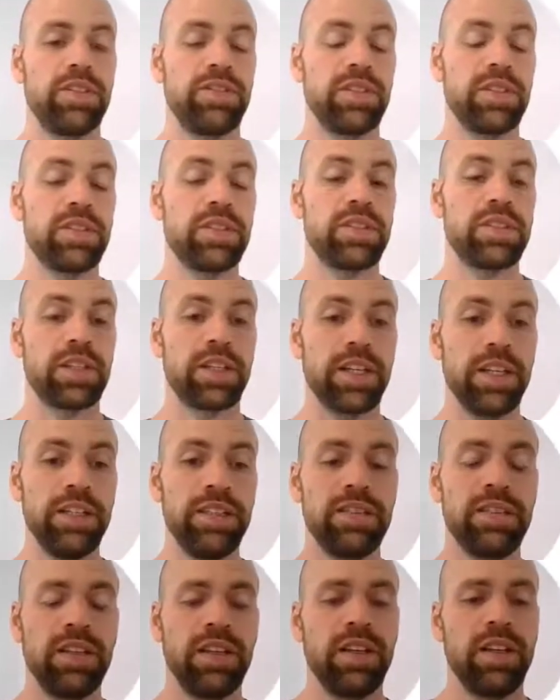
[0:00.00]
If this is the
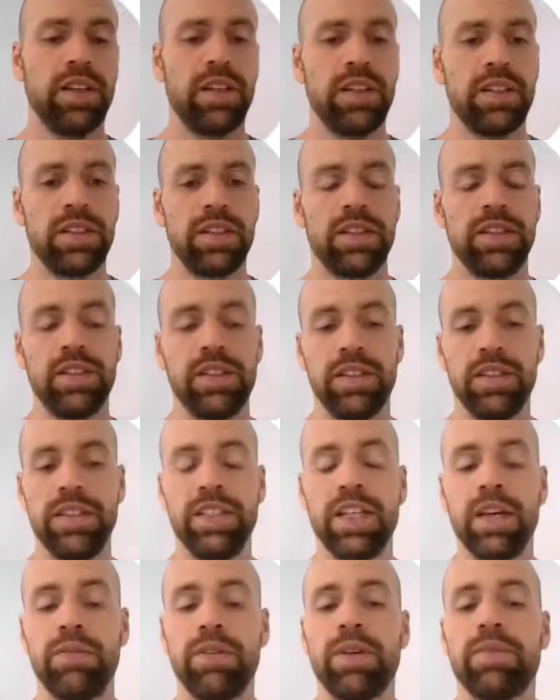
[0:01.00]
case,
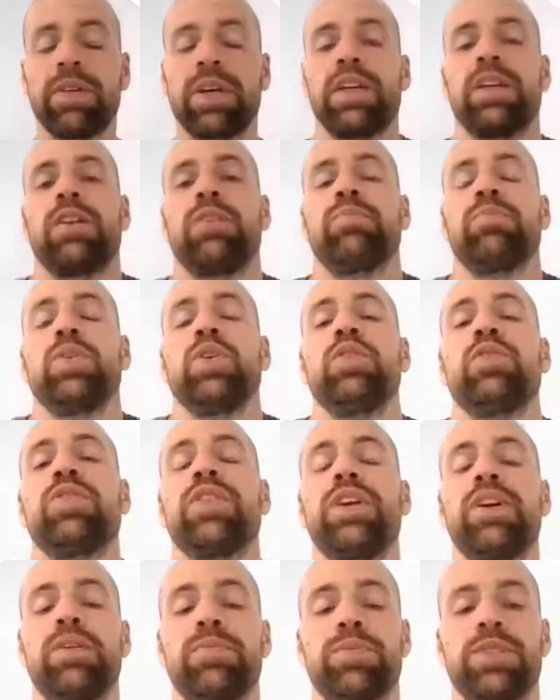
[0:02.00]
EWM cannot move
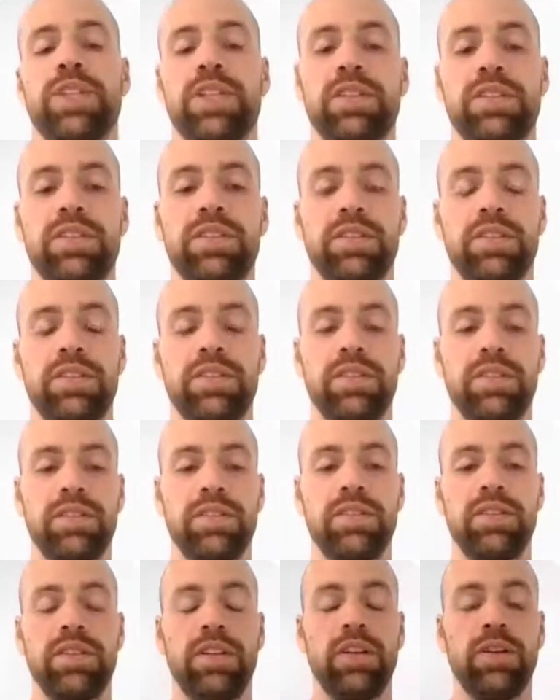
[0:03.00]
the object
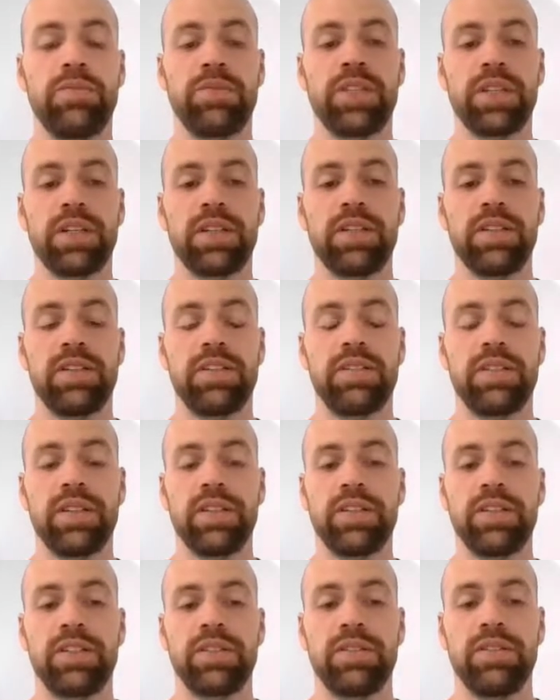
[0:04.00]
as
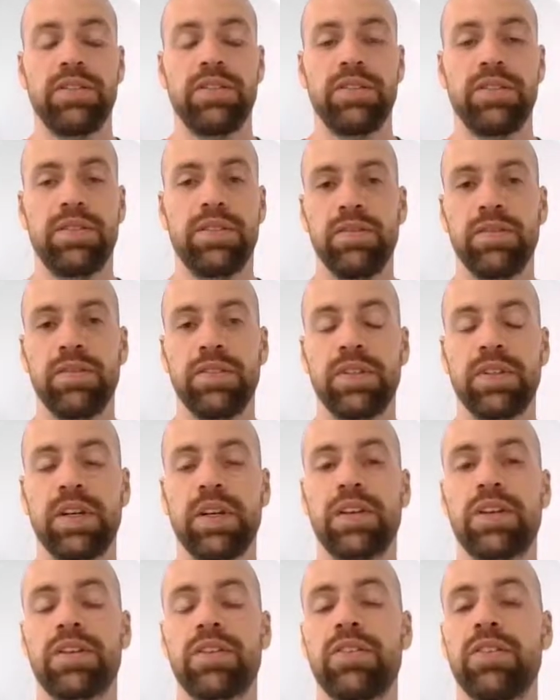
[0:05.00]
such. You
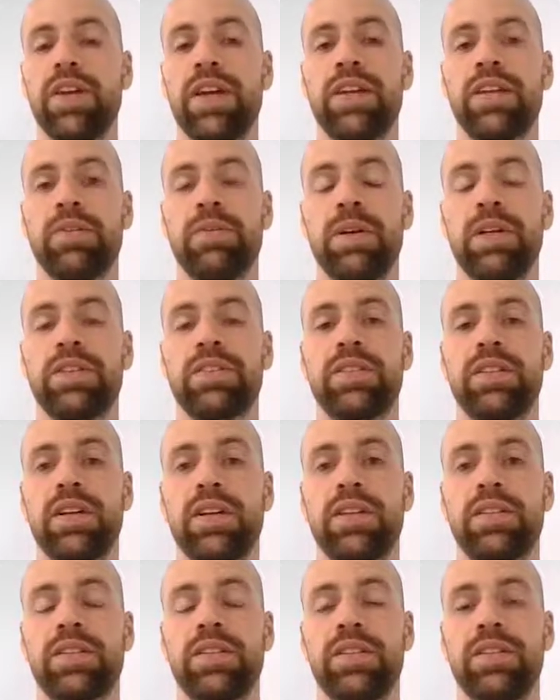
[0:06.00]
cannot create a warehouse
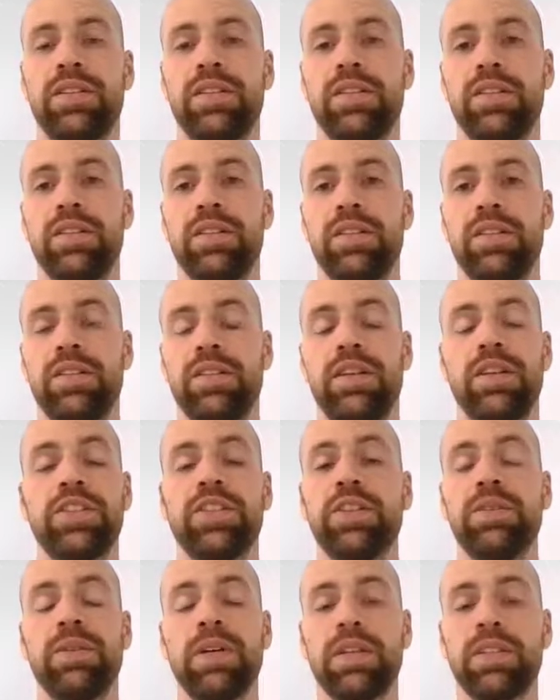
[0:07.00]
task in
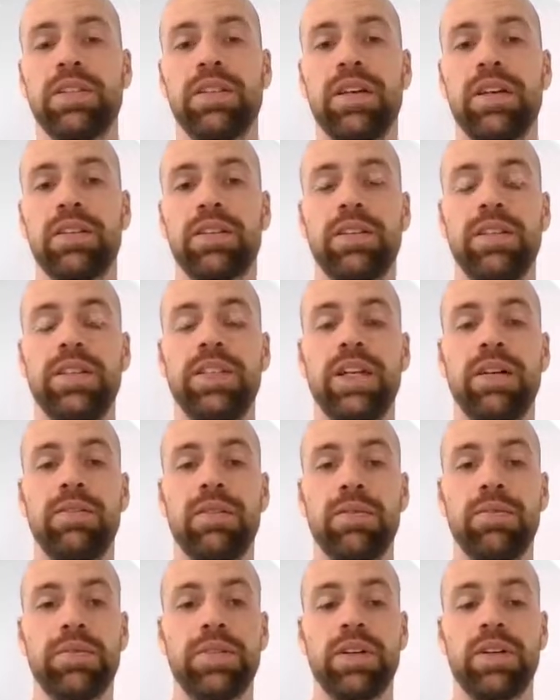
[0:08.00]
HU warehouse task in
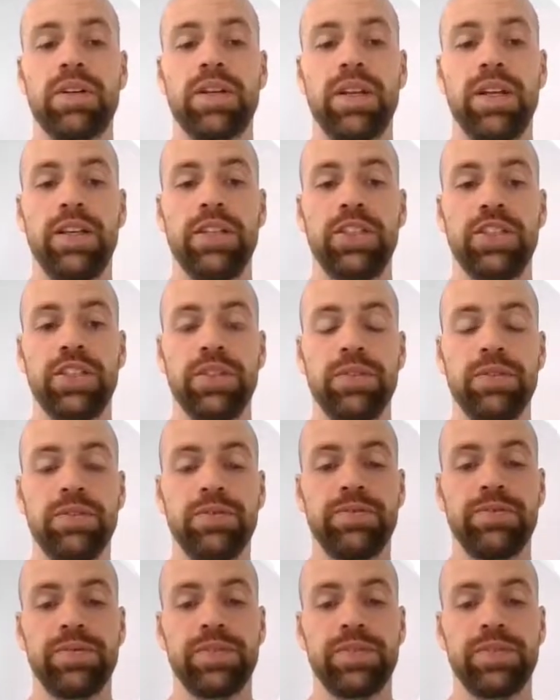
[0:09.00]
EWM without an HU.